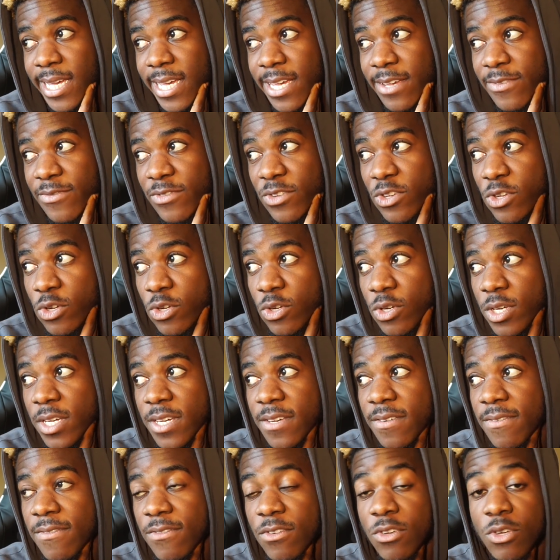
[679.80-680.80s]
if you
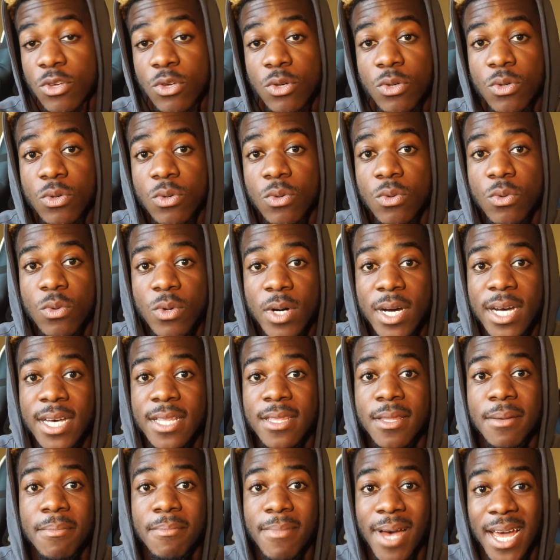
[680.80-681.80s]
if you
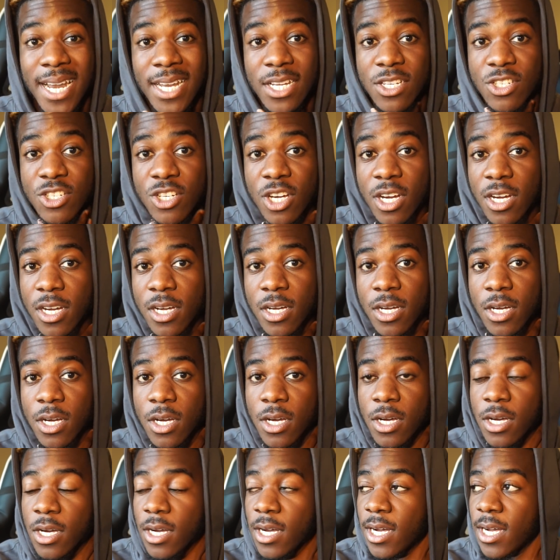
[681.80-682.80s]
were the manager,
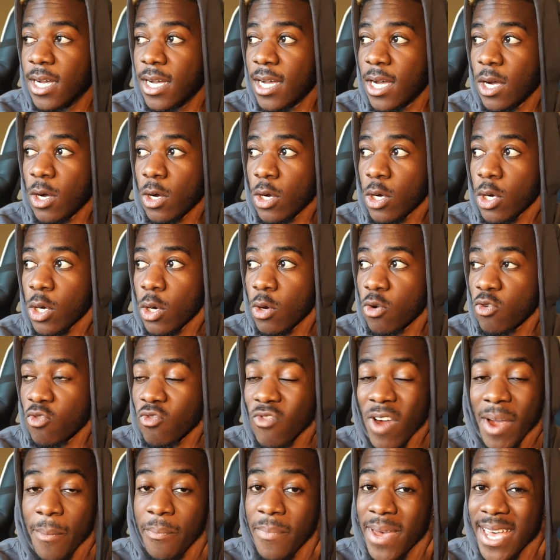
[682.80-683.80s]

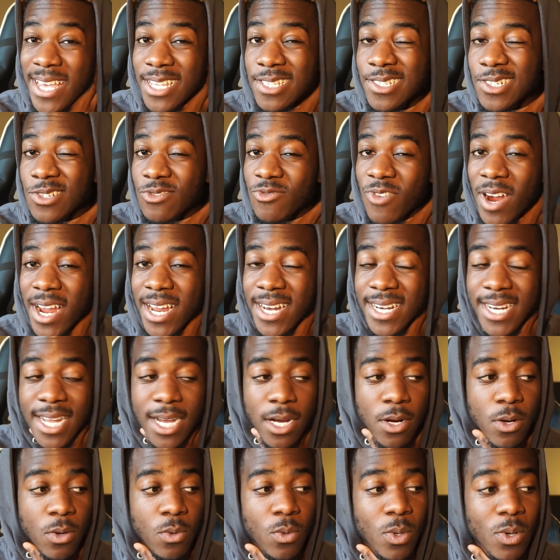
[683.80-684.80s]
right? Based on right
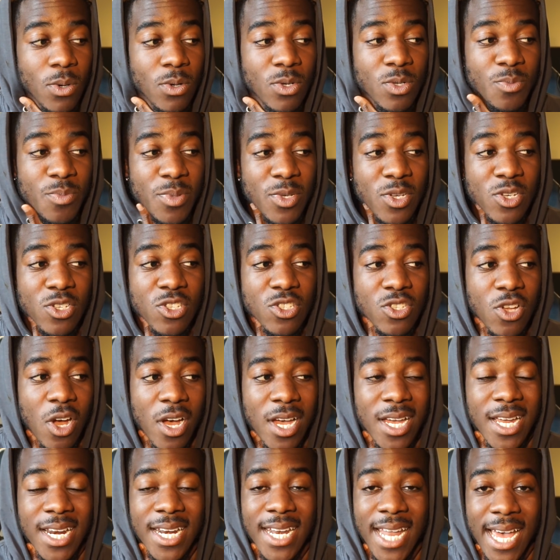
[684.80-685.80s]
now, what would be your
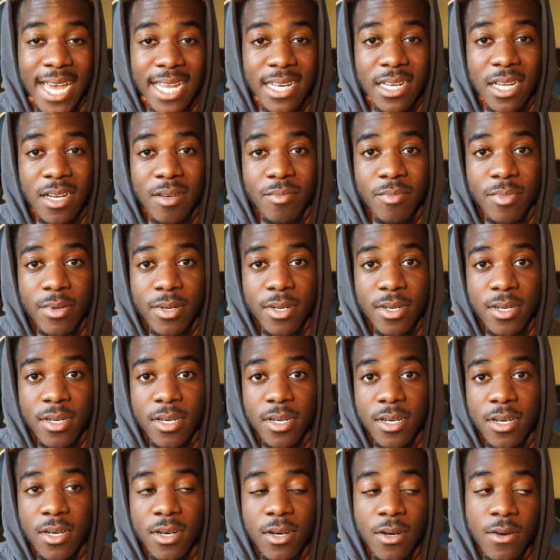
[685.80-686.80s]
starting lineup
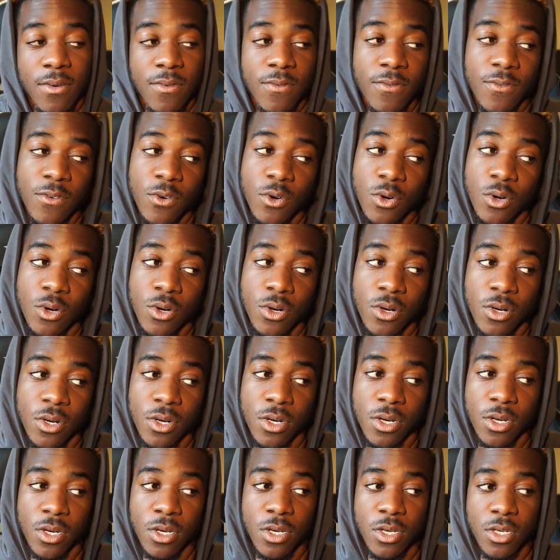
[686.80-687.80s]
for
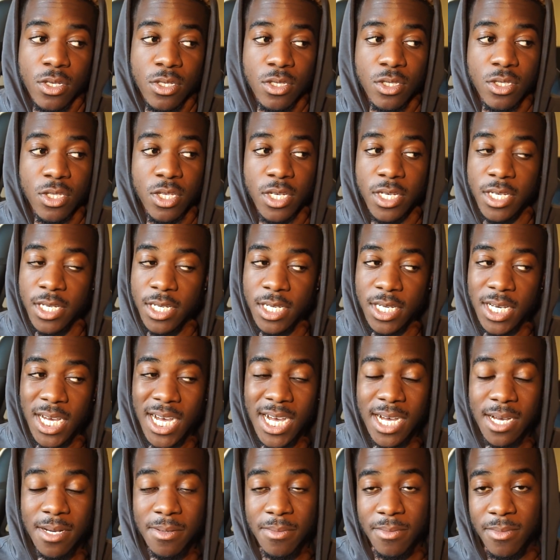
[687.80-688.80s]
the
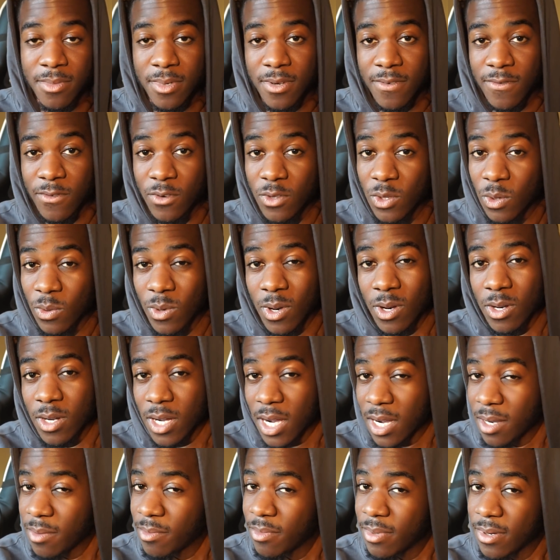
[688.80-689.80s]
um for the World
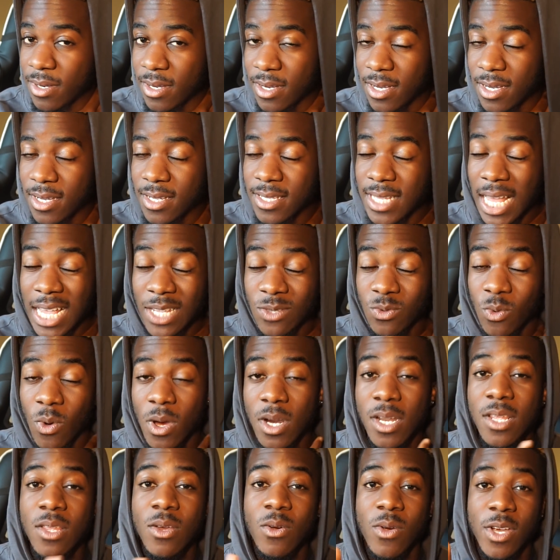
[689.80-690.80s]
Cup? That's
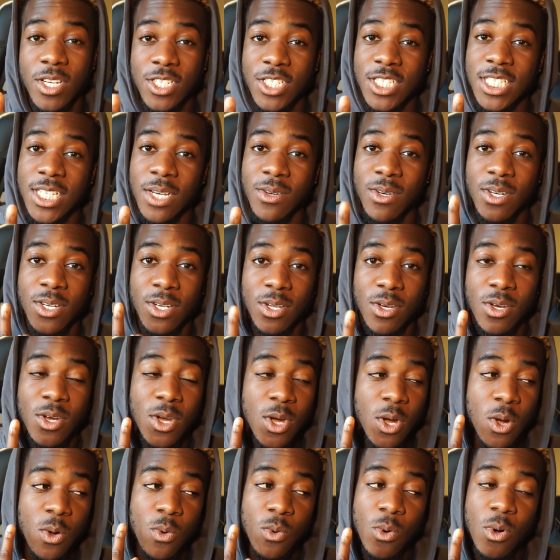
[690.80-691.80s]
one of the questions I want to know.
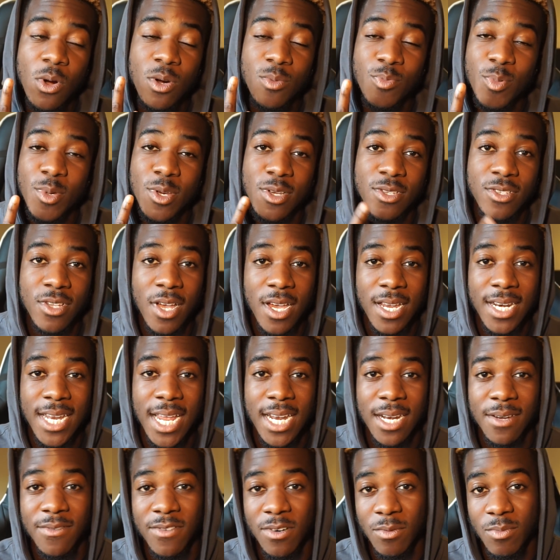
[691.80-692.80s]
What would be your starting
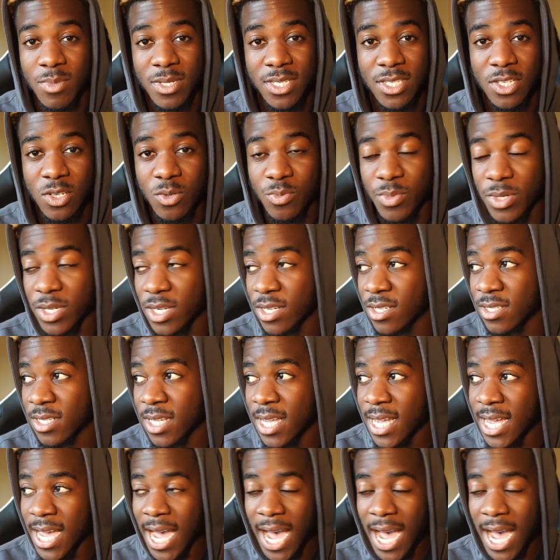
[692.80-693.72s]
lineup for Brazil? Because